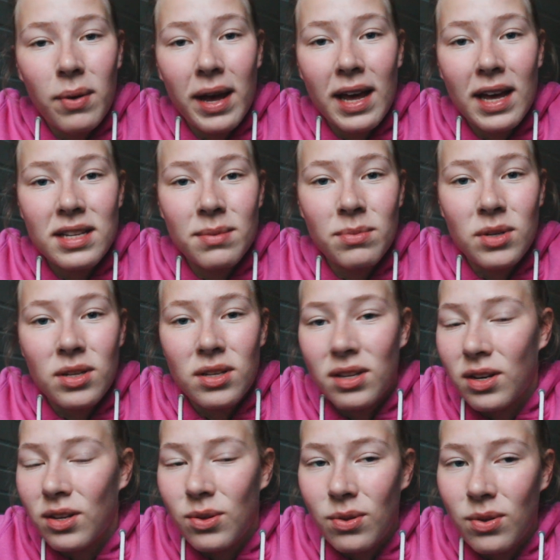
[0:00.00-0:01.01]
I guess I'm just
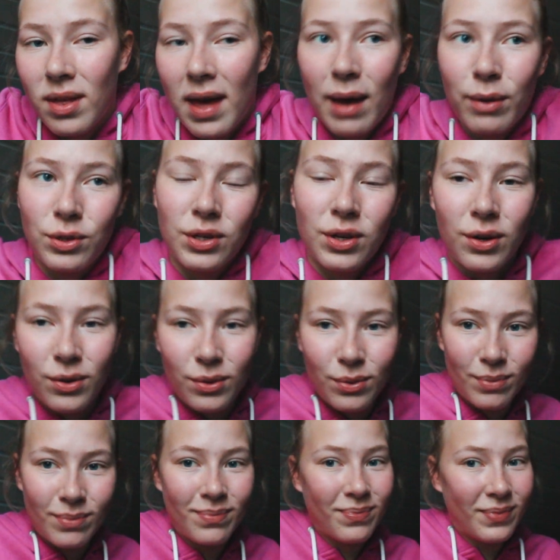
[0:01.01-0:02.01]
gonna do the
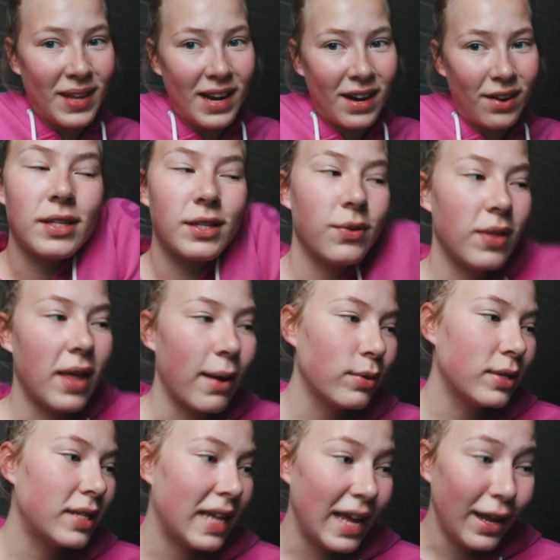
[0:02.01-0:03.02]
outro here. So that
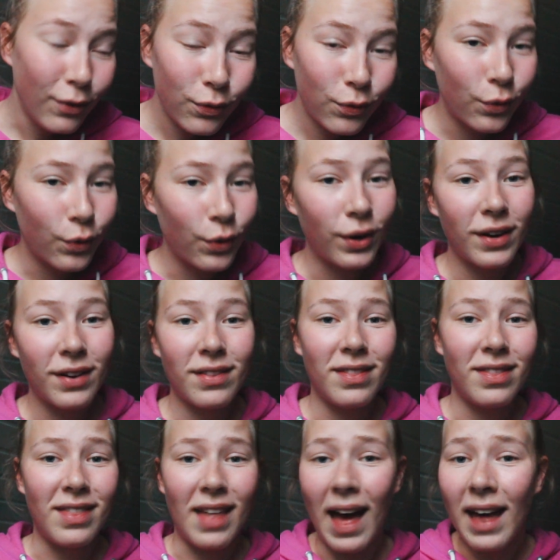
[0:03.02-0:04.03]
was it for
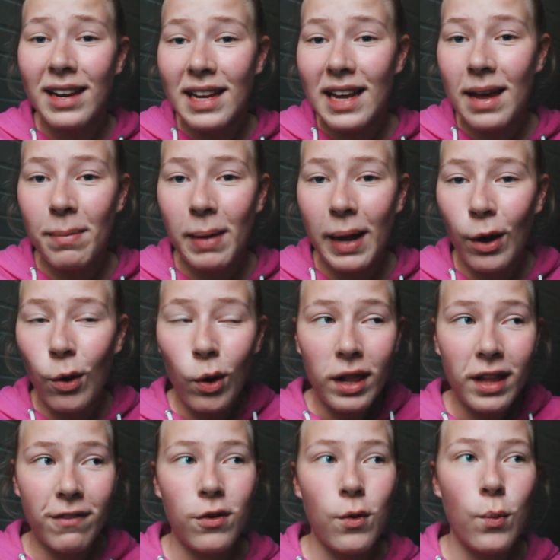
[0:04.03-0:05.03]
that eBay
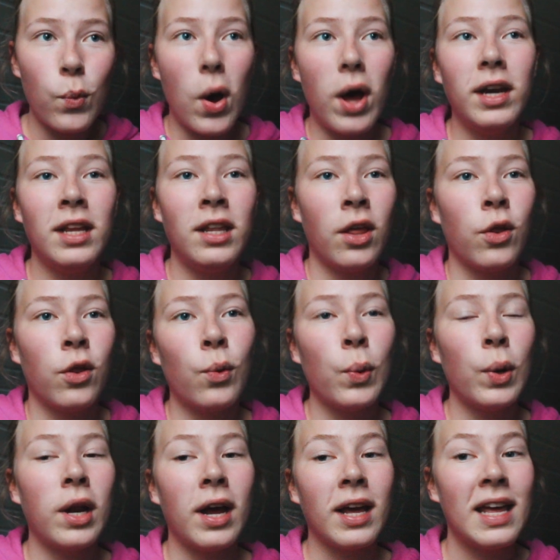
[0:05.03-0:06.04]
haul. If you want another
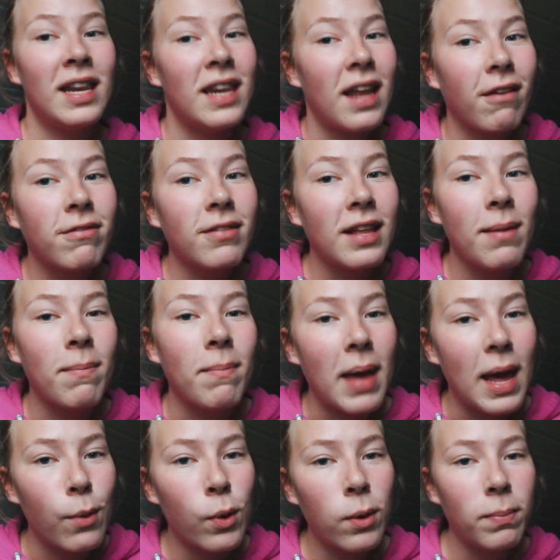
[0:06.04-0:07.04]
one, I can definitely
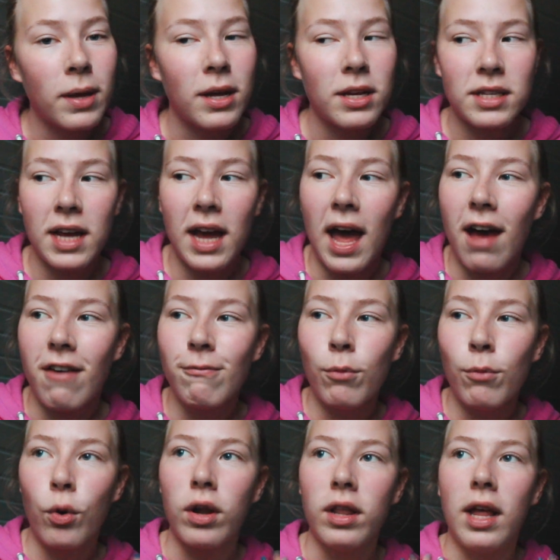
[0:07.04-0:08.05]
make one, because I have
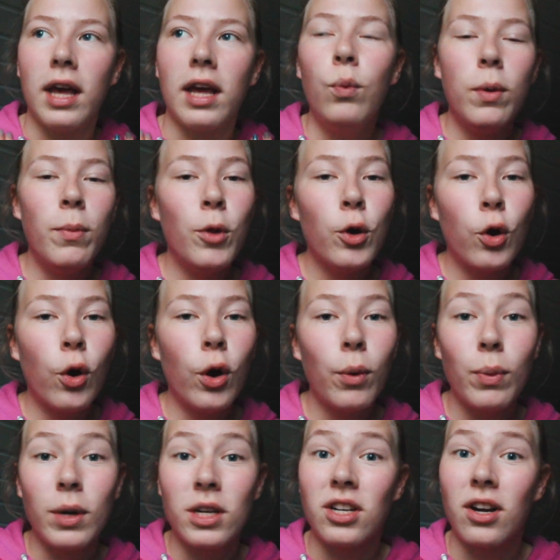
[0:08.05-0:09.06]
more like room
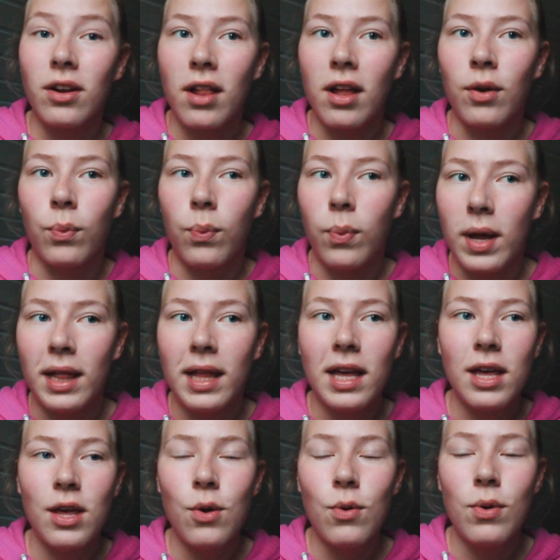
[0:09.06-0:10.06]
decor, which are like really
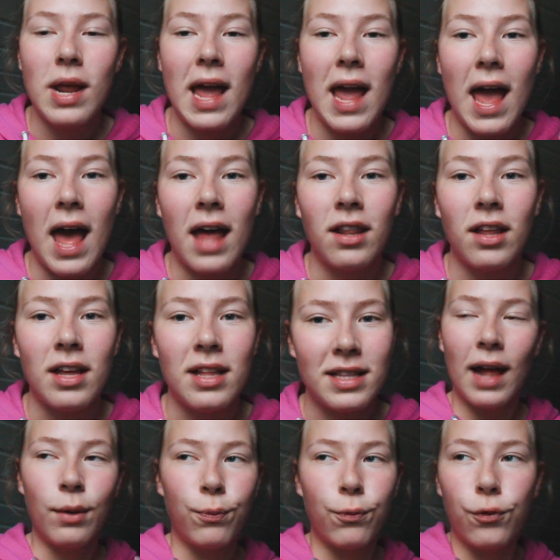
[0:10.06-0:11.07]
cute and like
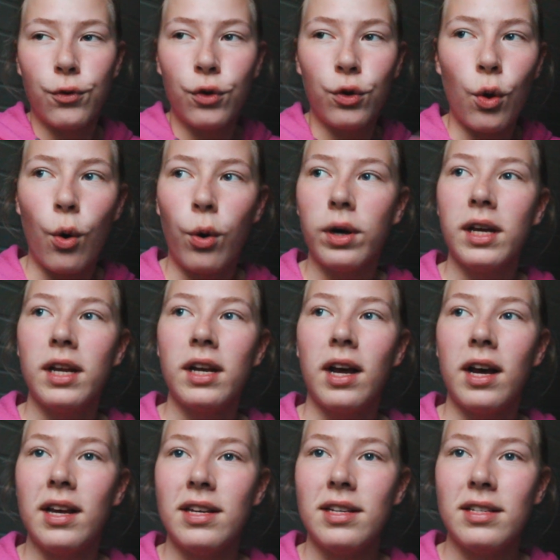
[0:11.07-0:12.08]
helpful
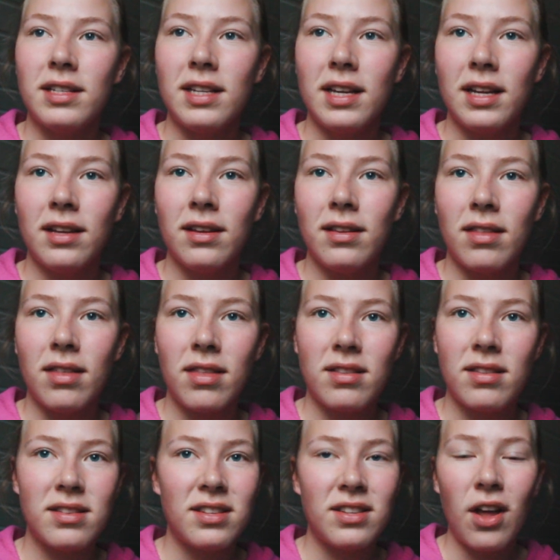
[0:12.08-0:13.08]
organizing
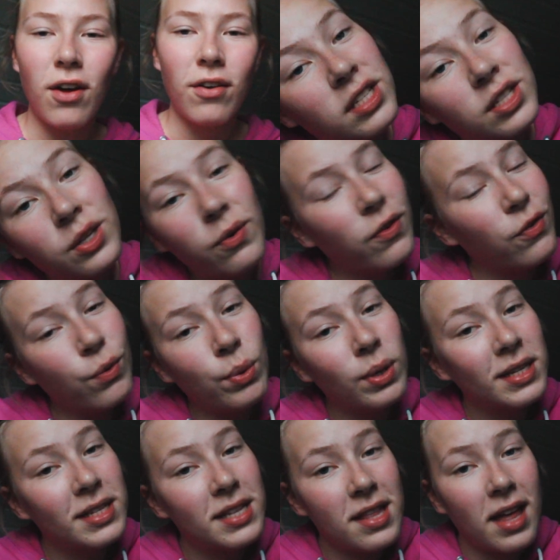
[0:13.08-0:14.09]
stuff. So if you
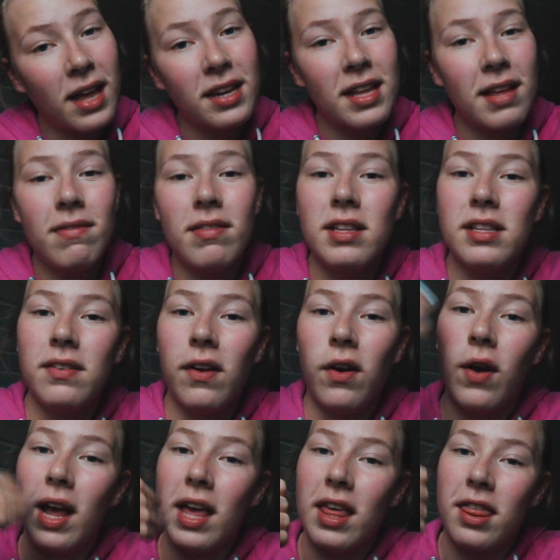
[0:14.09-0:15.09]
want to see that, give this
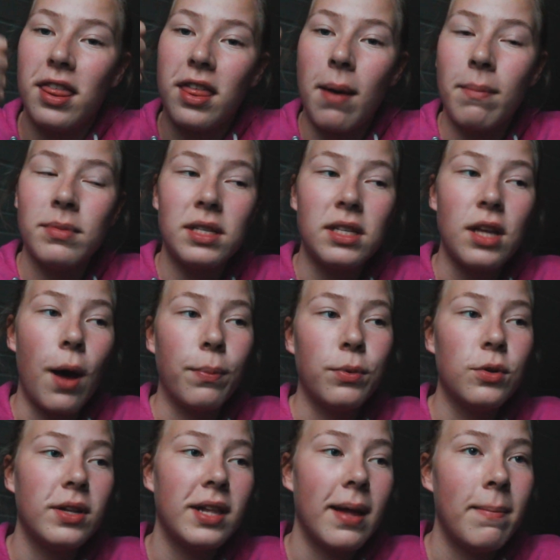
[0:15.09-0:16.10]
video a thumbs
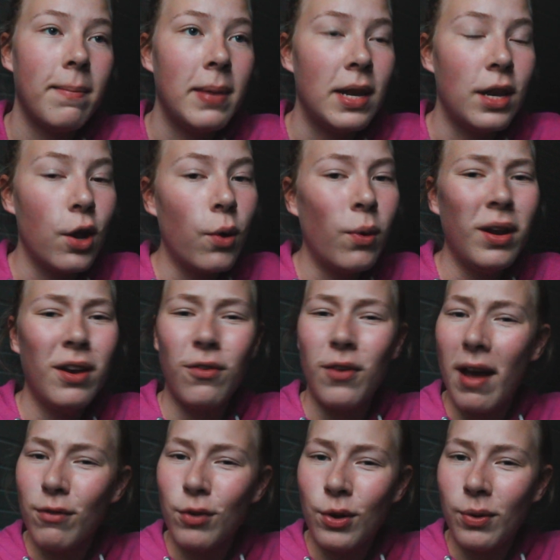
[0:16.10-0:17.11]
up to let me know. And if
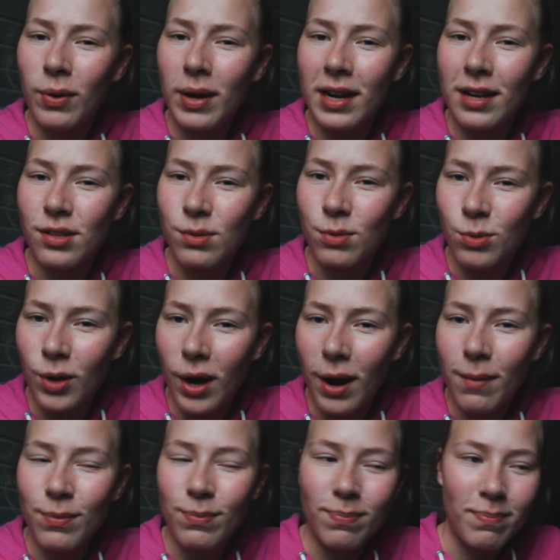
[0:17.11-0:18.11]
you haven't already
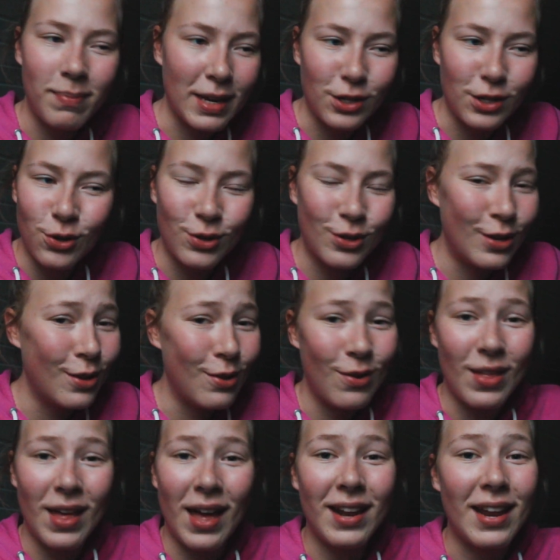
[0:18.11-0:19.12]
subscribed, make sure to
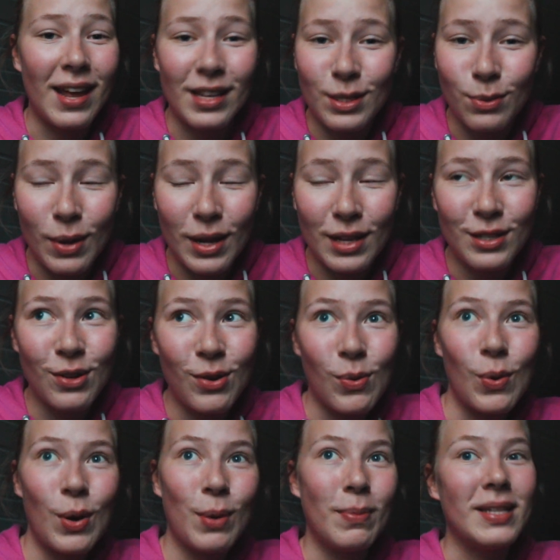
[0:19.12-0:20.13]
do that as well, so
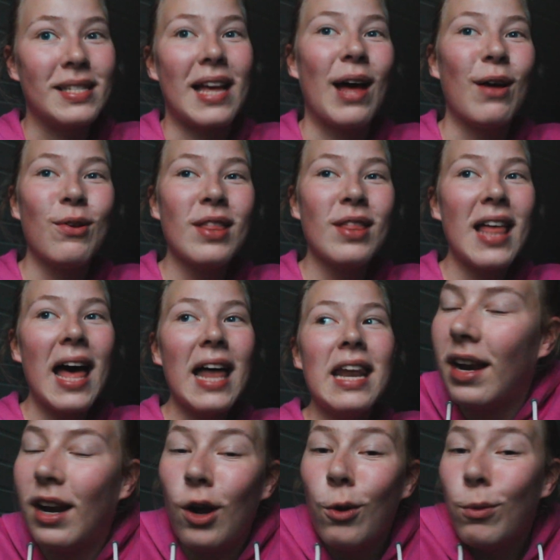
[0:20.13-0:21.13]
you won't miss out on
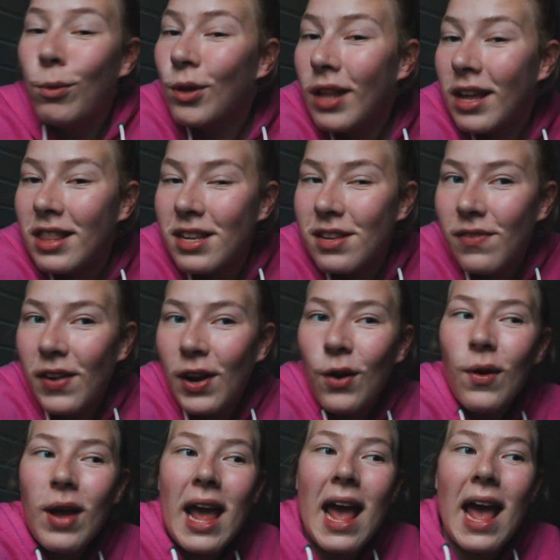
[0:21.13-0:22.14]
that. And I hope you liked this
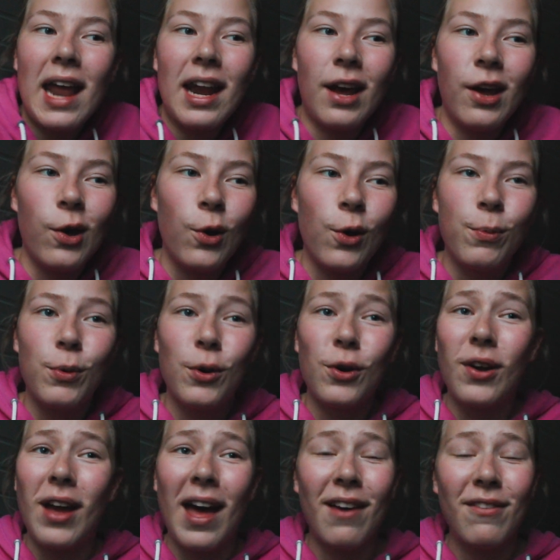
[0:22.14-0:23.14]
video, and I hope
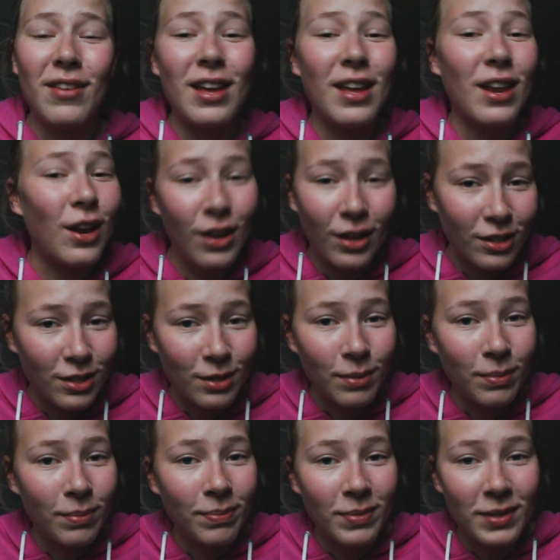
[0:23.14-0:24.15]
you're having an
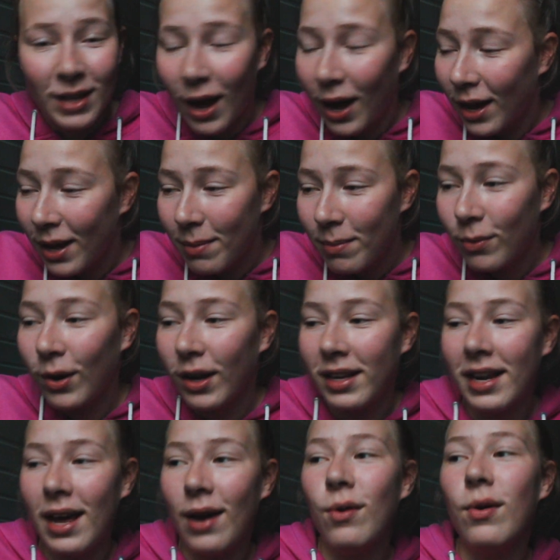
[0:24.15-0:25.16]
awesome time
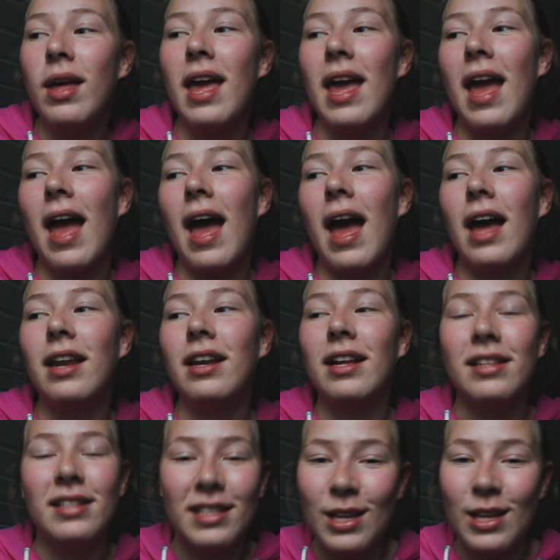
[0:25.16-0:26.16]
right now. And
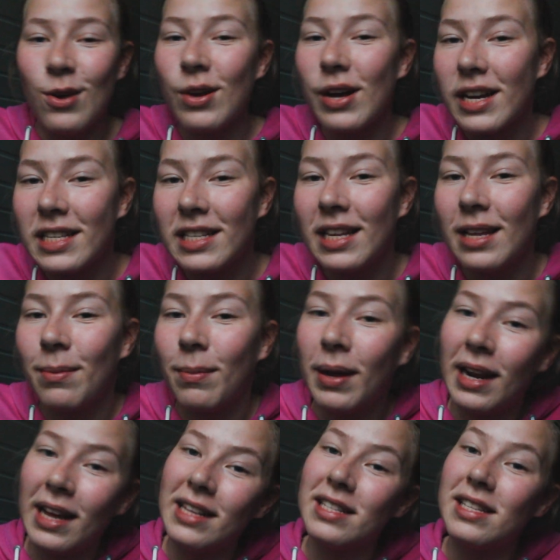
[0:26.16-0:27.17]
I'll see you guys in
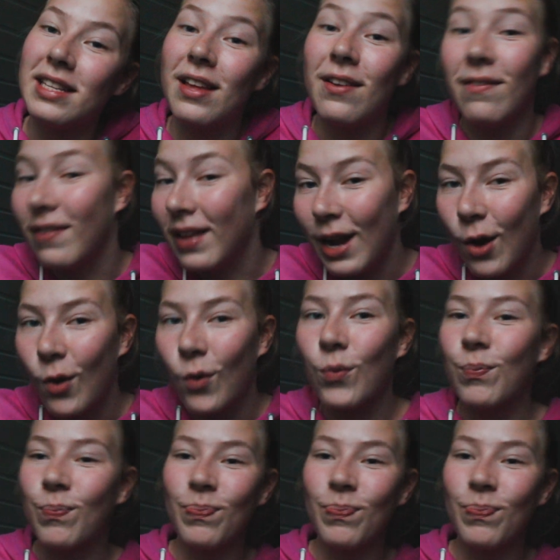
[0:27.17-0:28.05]
my next video.